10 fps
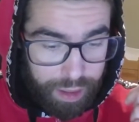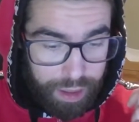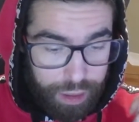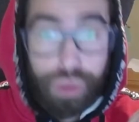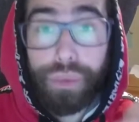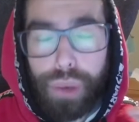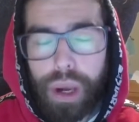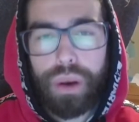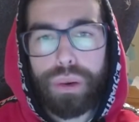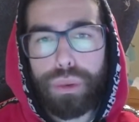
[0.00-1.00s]
you
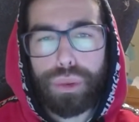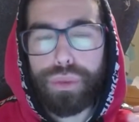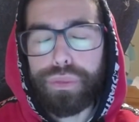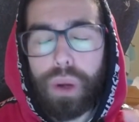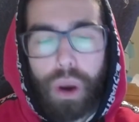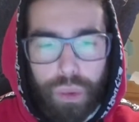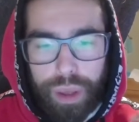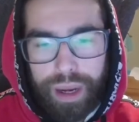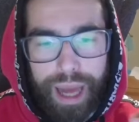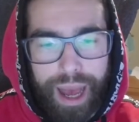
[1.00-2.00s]
flow, you flow
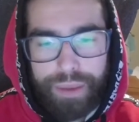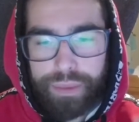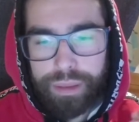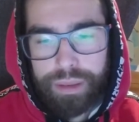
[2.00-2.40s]
with life.